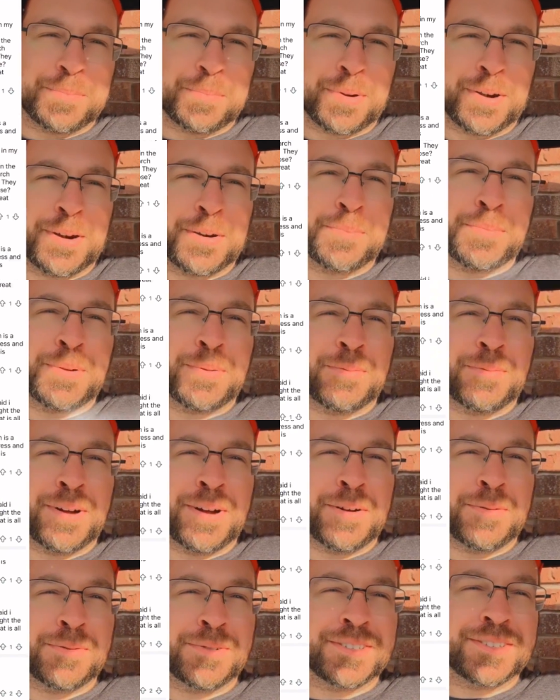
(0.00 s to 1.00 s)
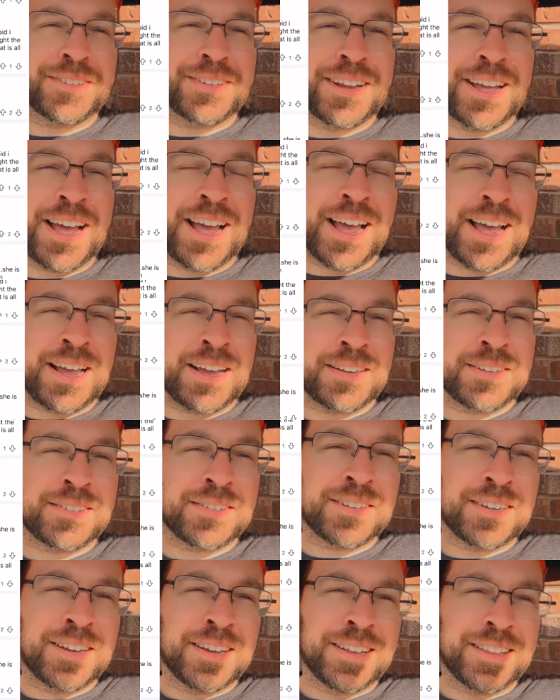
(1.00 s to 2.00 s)
purple one was
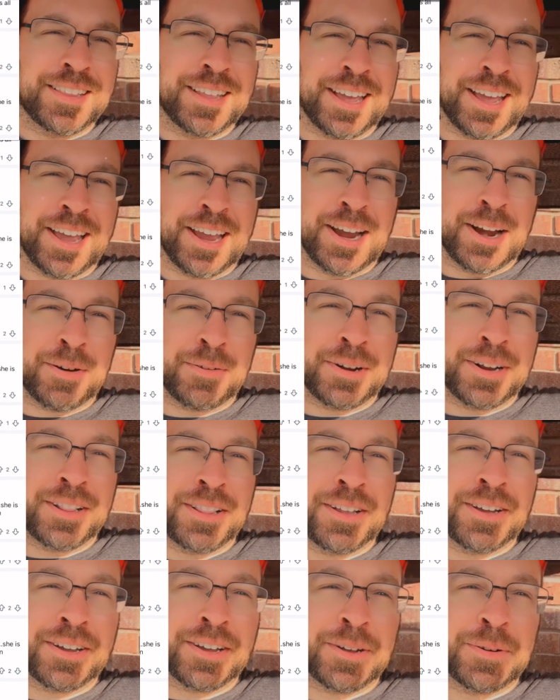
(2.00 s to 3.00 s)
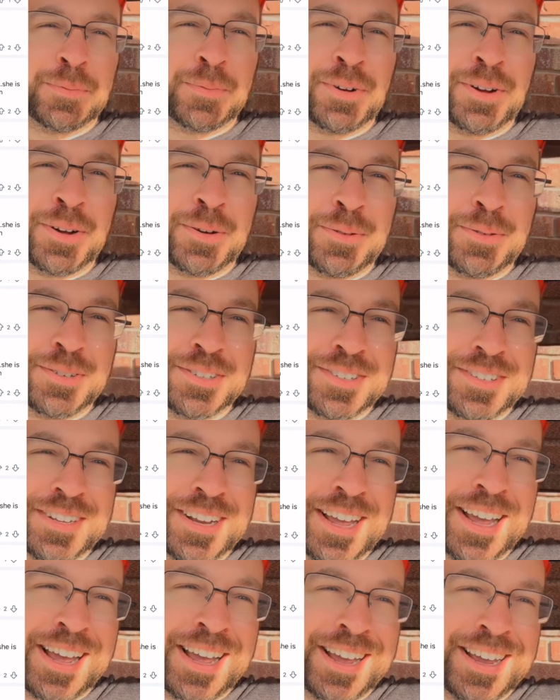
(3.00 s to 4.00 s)
nice. The hairy looking one was
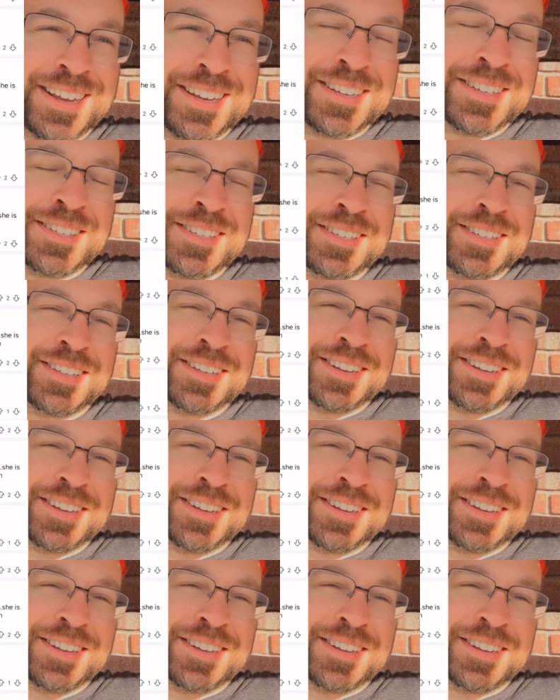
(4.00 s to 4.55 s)
nice.